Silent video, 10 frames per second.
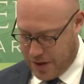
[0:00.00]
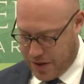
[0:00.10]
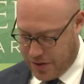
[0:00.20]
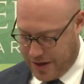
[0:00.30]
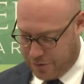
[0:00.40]

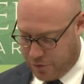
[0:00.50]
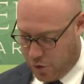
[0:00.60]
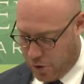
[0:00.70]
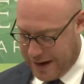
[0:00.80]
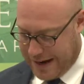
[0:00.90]

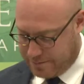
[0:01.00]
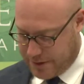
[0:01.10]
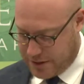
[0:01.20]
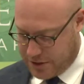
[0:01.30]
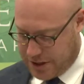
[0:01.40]
Therefore,
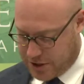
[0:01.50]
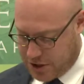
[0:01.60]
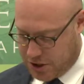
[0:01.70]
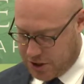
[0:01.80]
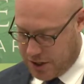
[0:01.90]

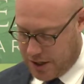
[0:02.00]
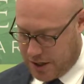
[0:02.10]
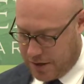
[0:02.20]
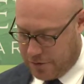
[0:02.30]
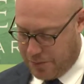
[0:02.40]
Justice
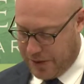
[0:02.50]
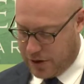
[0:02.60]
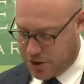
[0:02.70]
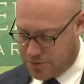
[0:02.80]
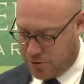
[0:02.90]
of Appeal
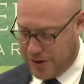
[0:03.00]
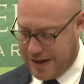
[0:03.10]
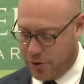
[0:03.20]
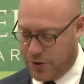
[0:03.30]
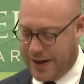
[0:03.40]
Osborne
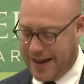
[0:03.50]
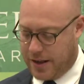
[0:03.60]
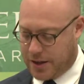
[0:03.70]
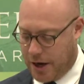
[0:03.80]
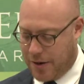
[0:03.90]
held that
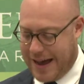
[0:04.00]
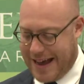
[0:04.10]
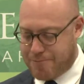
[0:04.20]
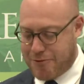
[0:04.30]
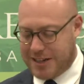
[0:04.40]
Alcoa
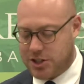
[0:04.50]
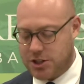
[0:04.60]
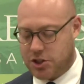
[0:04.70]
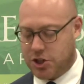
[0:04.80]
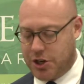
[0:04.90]
had breached
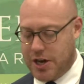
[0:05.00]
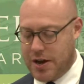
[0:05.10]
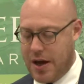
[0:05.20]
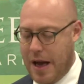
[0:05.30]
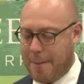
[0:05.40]
its duty
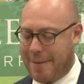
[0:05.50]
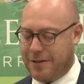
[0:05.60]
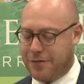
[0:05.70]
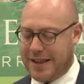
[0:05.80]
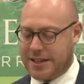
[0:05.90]
by
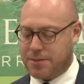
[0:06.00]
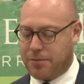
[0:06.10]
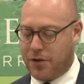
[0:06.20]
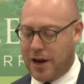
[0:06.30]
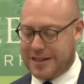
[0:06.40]
failing to
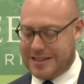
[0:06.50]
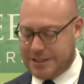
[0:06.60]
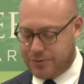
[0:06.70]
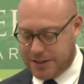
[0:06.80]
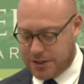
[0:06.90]
provide
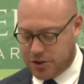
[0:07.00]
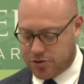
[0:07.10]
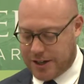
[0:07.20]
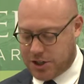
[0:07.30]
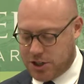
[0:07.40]
clear written
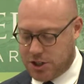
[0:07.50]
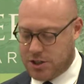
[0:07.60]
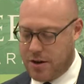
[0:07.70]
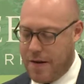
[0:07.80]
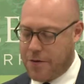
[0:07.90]
instructions,
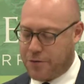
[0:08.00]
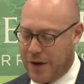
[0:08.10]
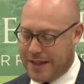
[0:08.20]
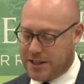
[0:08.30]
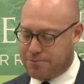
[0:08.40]

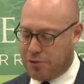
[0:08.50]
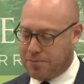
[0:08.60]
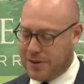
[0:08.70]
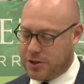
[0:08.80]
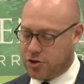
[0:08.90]
failing to
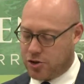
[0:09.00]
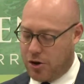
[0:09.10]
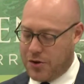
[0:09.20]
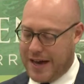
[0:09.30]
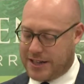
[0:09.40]
properly
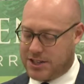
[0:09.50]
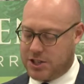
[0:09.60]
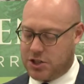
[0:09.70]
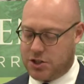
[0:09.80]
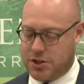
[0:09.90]
control the
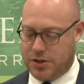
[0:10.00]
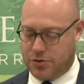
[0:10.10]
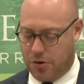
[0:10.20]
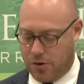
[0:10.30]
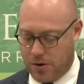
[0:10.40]
access to the
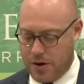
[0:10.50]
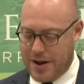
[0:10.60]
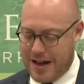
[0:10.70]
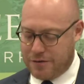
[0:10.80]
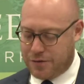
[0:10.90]
door,
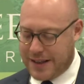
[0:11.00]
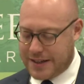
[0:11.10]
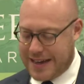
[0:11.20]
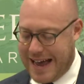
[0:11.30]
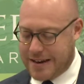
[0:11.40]
and failing
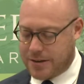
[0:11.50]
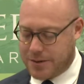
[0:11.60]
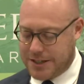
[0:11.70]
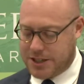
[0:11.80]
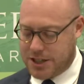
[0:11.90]
to
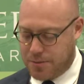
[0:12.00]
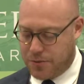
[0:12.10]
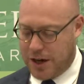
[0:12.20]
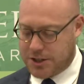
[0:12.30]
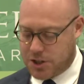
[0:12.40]
adequately
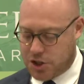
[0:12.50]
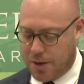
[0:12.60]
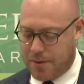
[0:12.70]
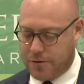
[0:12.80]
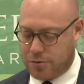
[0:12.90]
supervise the
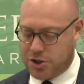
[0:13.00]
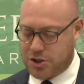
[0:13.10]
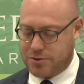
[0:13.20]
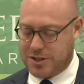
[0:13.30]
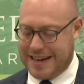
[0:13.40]
job over which
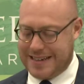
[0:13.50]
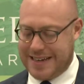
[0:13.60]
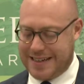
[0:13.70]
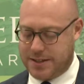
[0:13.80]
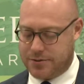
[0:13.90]
it retained
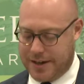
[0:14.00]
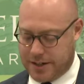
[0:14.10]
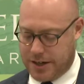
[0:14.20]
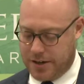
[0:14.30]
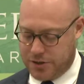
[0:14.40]
a
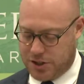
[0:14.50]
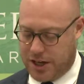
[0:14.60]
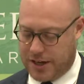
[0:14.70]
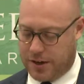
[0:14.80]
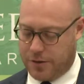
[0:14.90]
direct
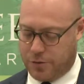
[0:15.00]
oversight on the